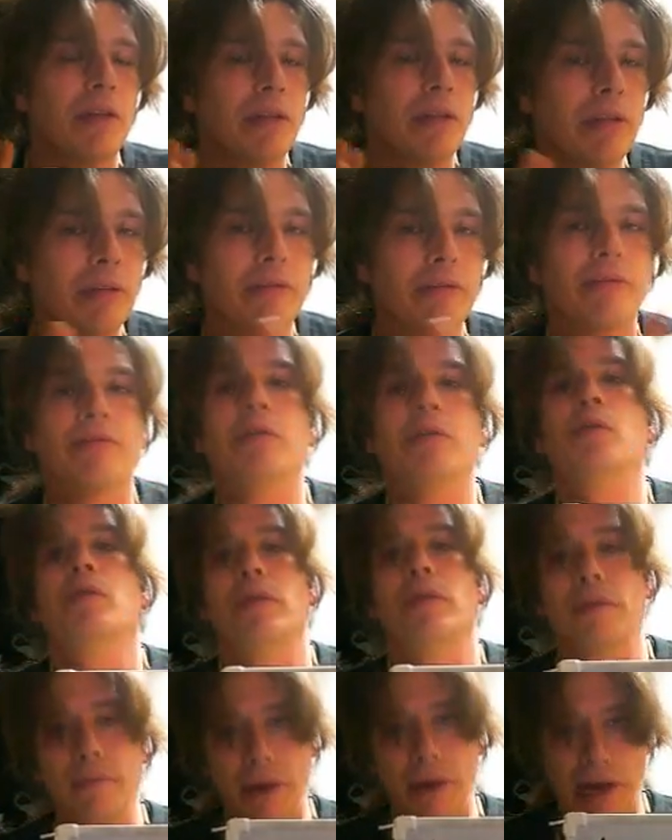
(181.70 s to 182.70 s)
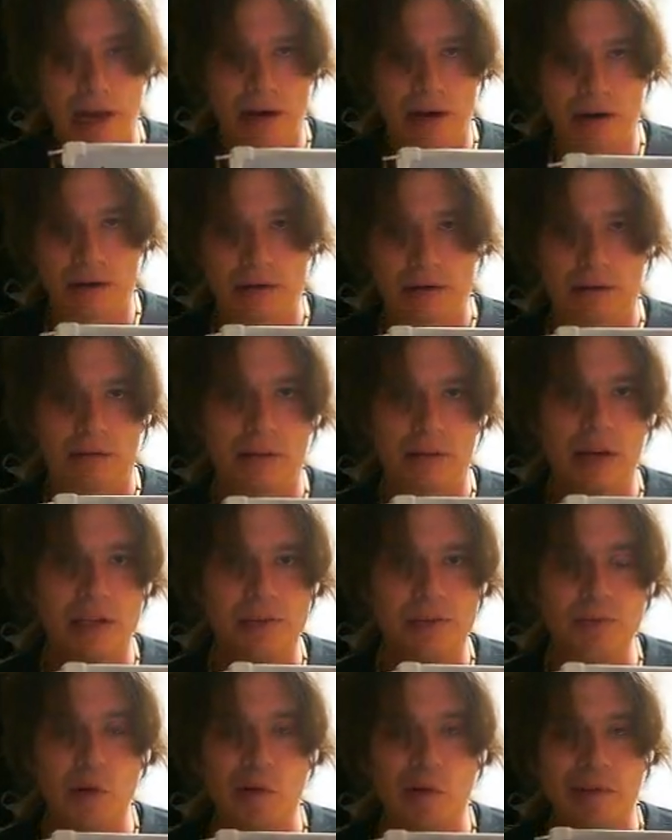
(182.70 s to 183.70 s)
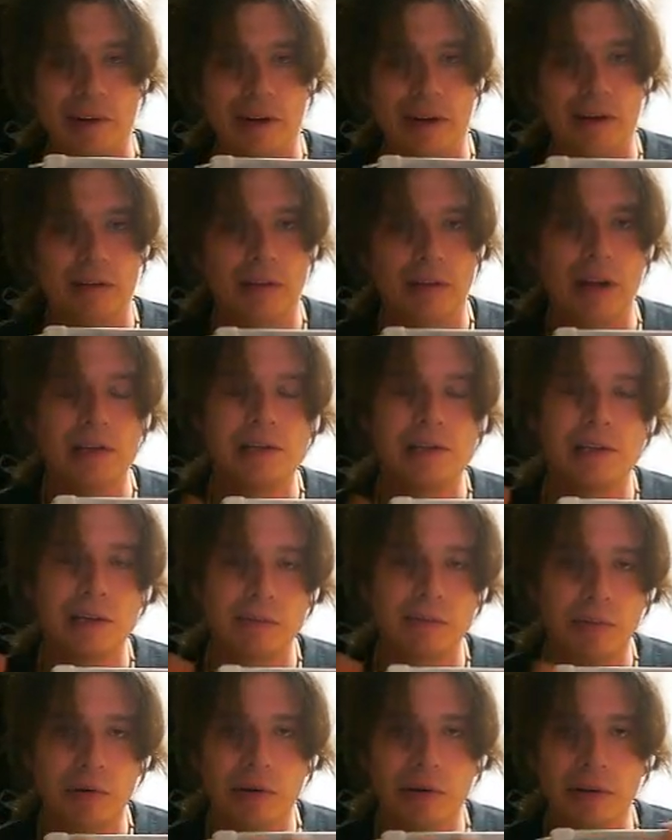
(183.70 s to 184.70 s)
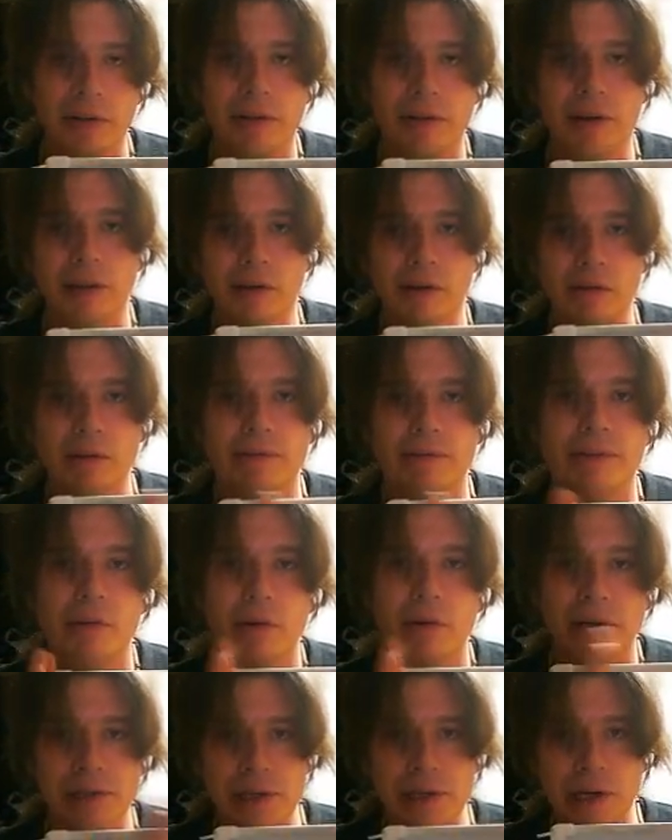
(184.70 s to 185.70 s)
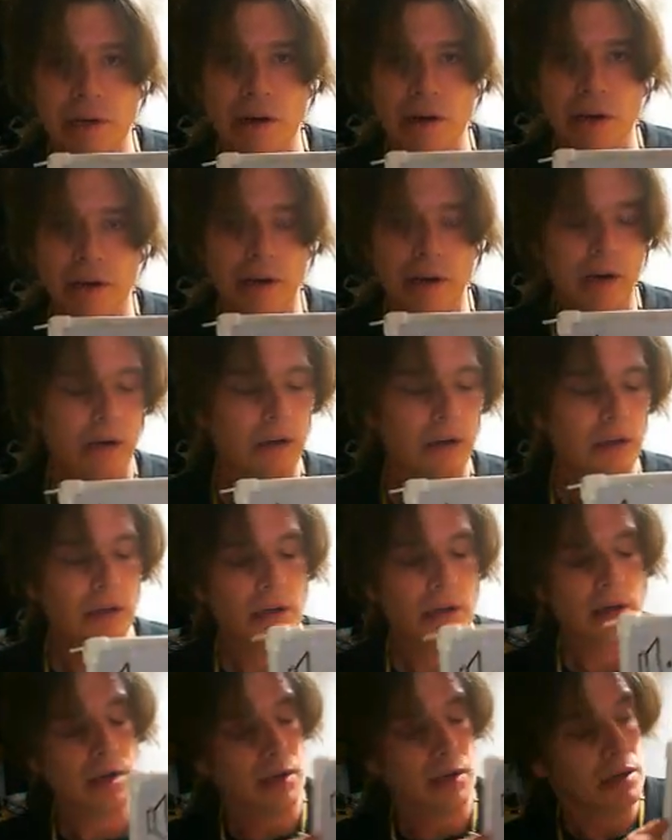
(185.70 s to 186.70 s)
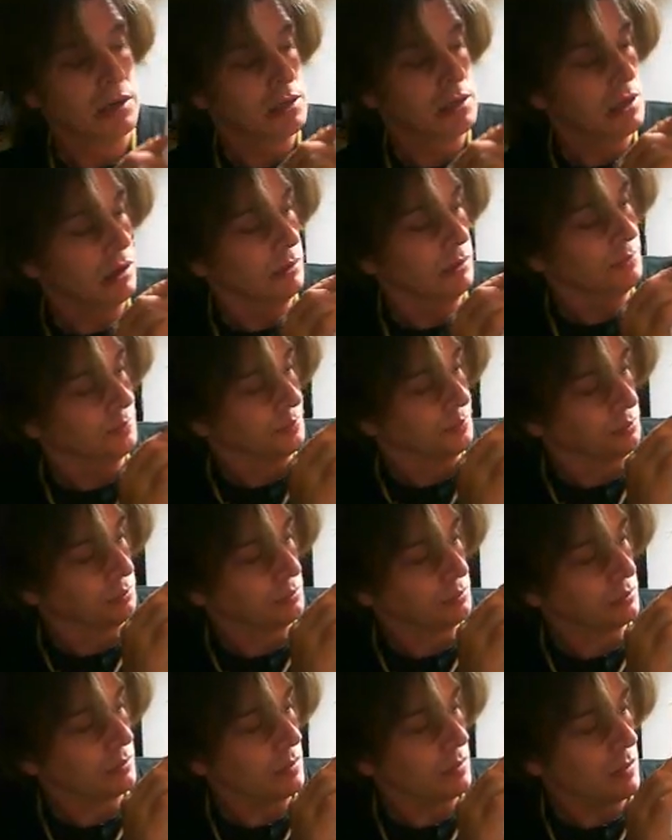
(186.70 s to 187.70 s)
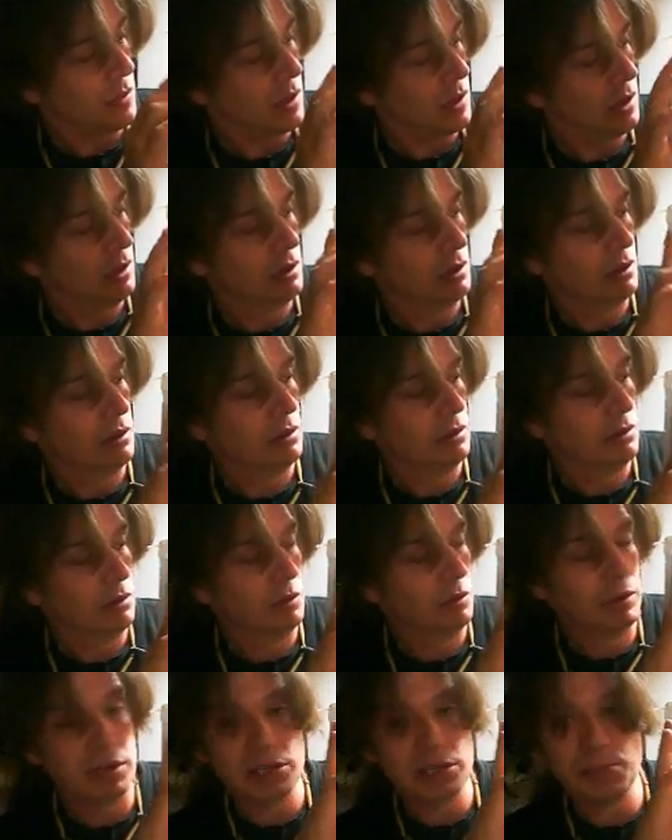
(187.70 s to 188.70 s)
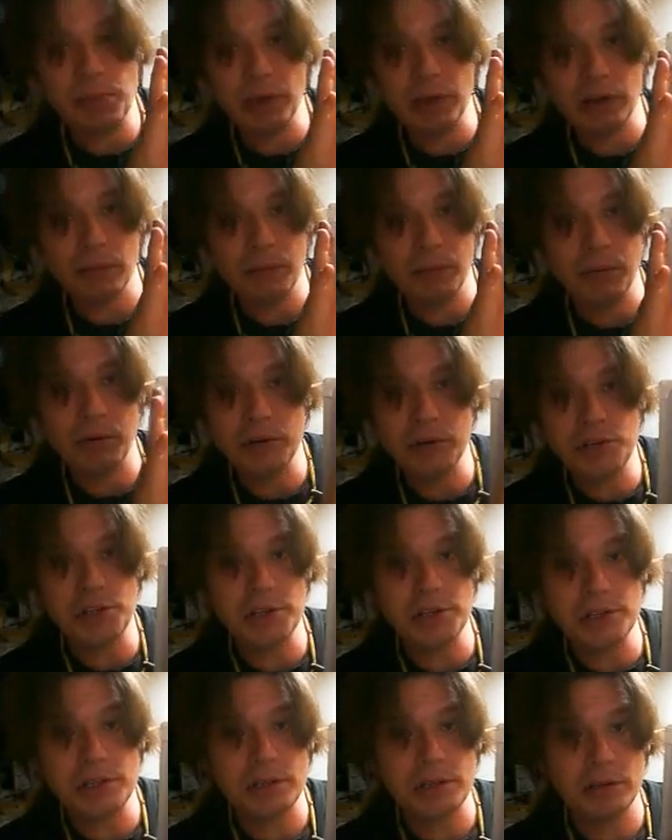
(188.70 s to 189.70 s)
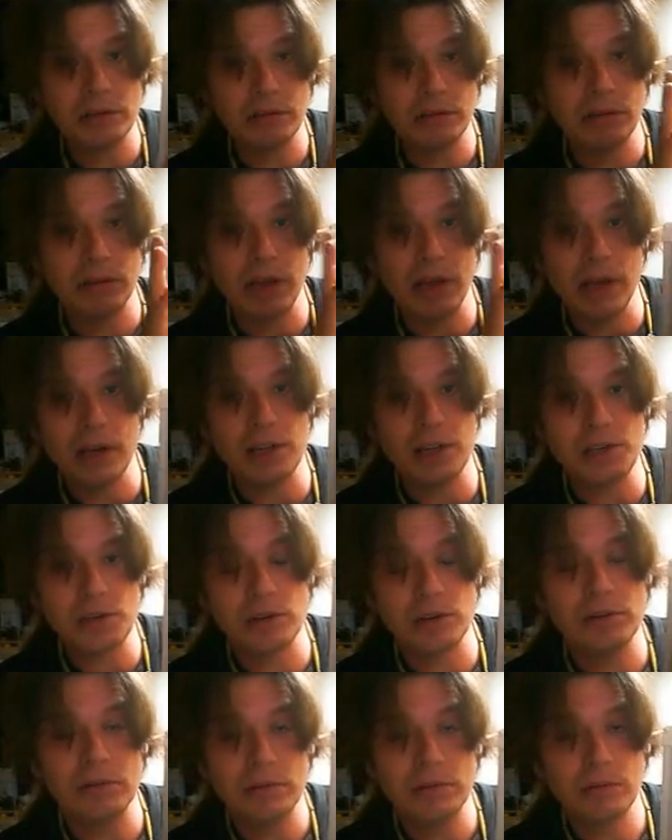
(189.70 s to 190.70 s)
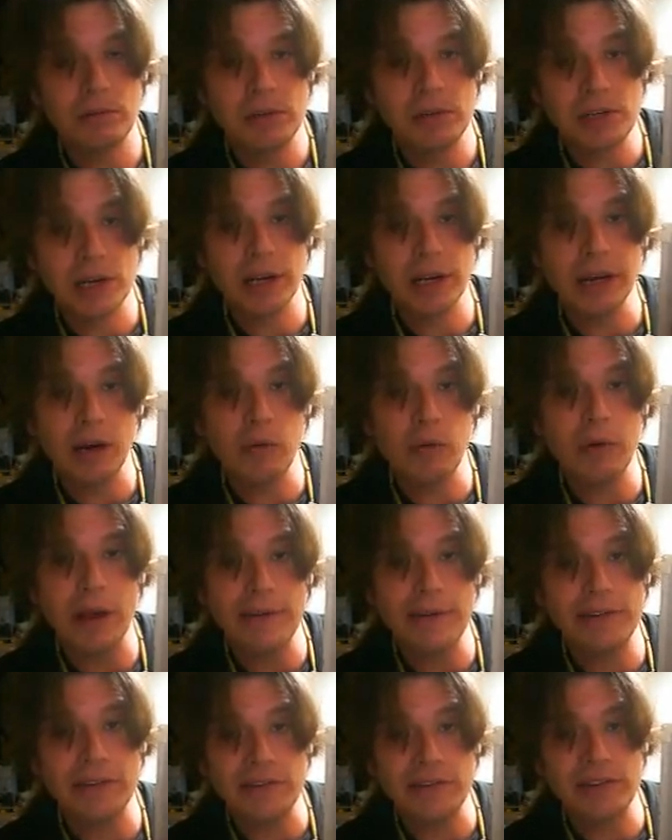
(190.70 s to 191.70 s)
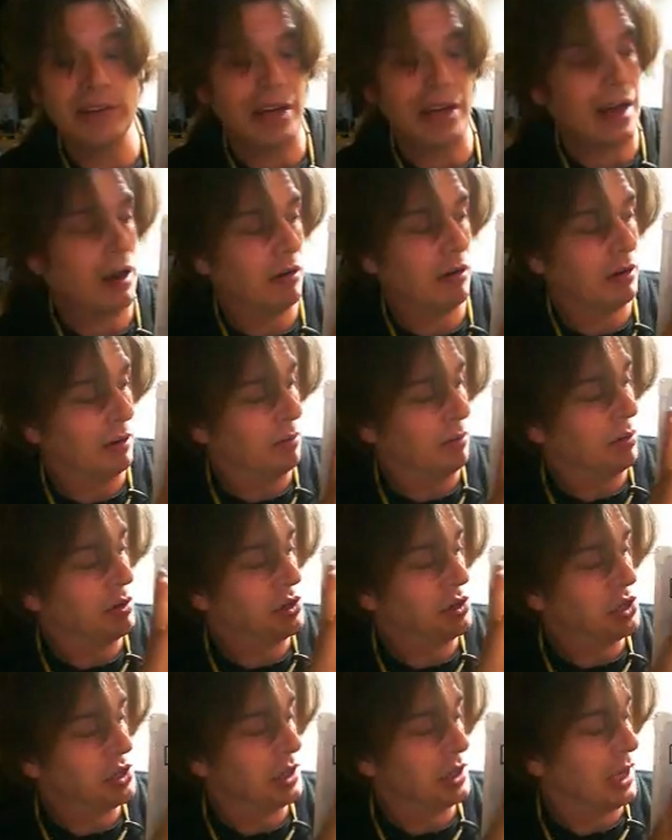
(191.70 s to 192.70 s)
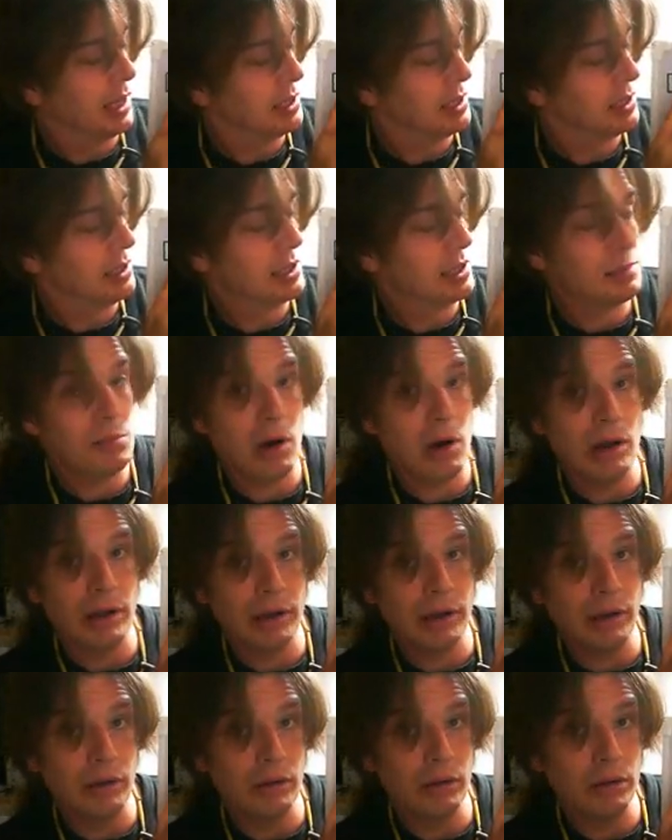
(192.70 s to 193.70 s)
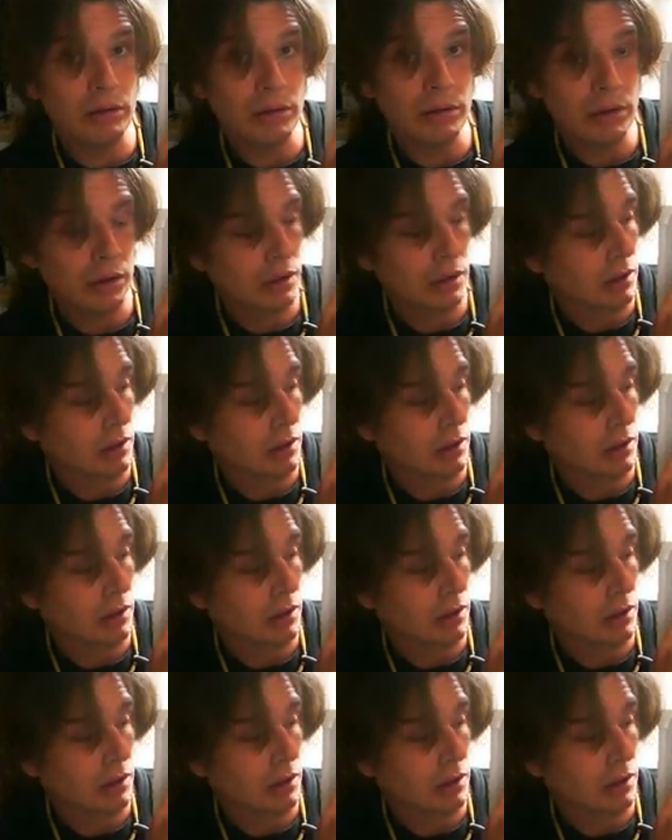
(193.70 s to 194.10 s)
through the matter that's moving. That's the important thing that we're focusing on here. So when this speaker pushes and it's sending out waves of sound, it pushes against this molecule,